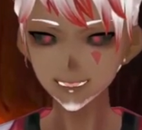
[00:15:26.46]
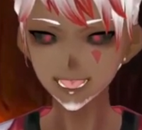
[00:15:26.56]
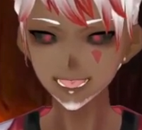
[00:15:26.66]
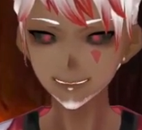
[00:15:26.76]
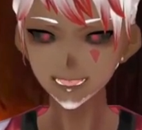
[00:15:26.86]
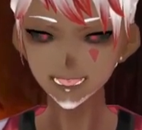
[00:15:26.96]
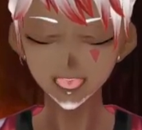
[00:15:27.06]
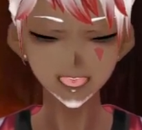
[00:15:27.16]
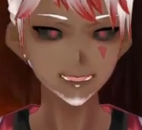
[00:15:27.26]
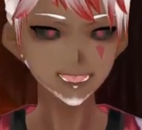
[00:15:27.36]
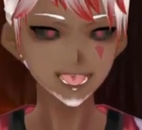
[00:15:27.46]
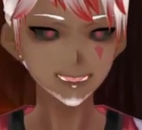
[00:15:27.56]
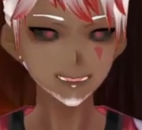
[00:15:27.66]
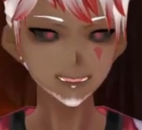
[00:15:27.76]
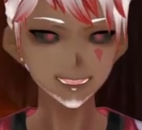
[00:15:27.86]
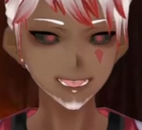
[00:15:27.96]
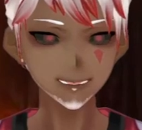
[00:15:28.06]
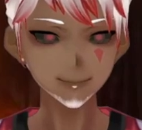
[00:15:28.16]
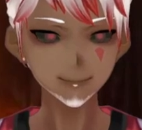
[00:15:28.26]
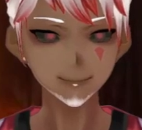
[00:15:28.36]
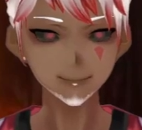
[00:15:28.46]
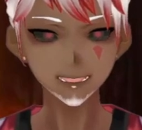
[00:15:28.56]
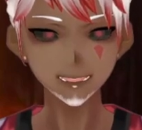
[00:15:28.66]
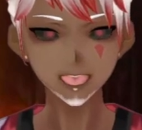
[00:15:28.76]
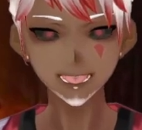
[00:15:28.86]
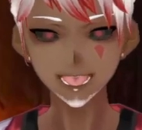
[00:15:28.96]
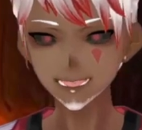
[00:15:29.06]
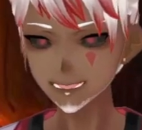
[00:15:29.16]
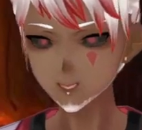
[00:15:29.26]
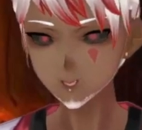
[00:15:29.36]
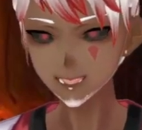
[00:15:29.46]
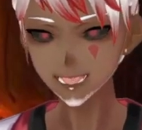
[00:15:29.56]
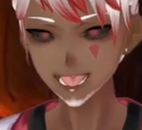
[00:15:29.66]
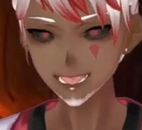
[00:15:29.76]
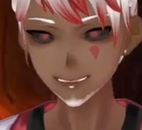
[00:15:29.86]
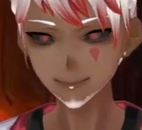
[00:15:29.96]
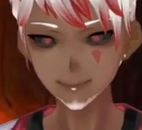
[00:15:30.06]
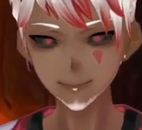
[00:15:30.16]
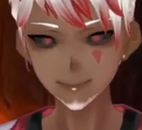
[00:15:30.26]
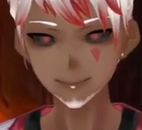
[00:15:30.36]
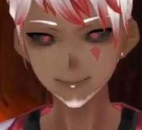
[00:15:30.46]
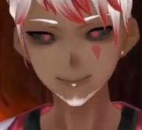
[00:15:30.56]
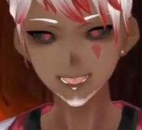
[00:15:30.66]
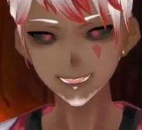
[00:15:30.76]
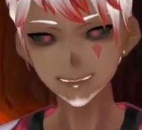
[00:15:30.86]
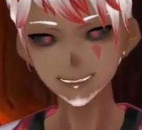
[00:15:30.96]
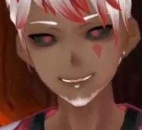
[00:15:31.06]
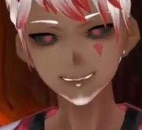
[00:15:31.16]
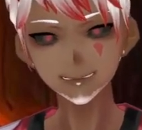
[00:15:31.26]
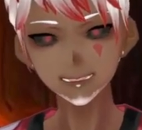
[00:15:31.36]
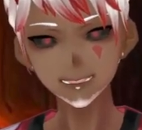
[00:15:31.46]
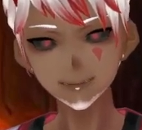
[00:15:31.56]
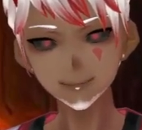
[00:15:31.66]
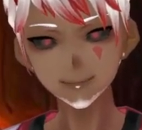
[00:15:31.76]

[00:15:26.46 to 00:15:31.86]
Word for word: has done a lot for me, or a lot to me. I can't say for certain.